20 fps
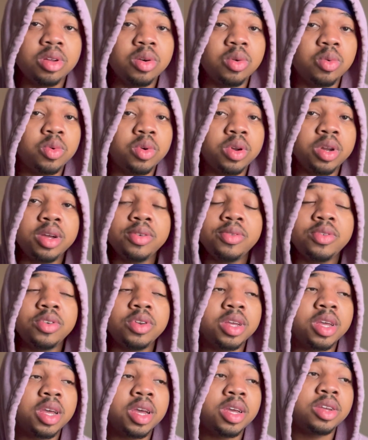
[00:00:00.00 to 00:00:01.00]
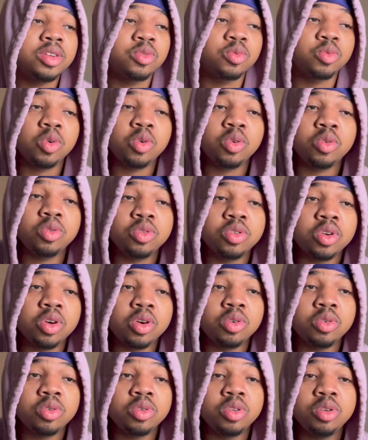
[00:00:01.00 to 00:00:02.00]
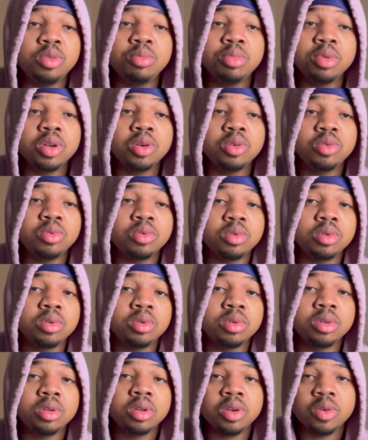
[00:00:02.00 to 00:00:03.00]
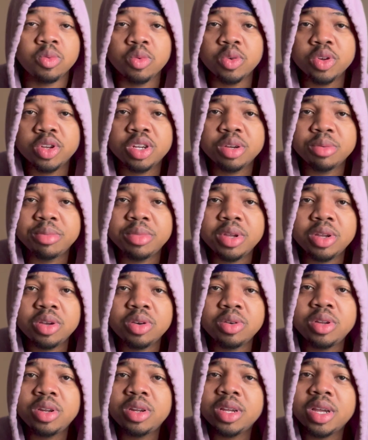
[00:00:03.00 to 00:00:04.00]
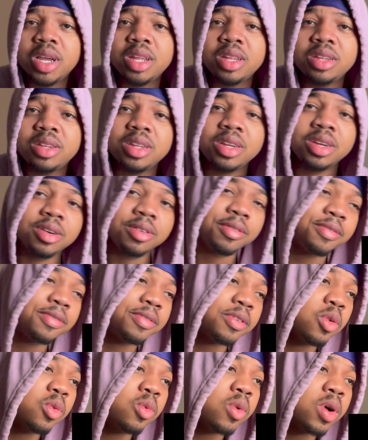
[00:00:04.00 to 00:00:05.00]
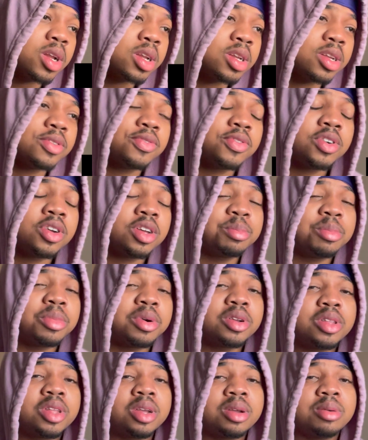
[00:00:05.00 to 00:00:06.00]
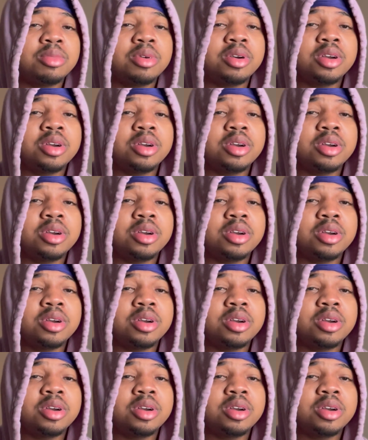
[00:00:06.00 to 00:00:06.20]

Whatever the case, Rose Gold, Hublot, Richard Mille, he done gave this nigga 4 watches for his birthday, bro.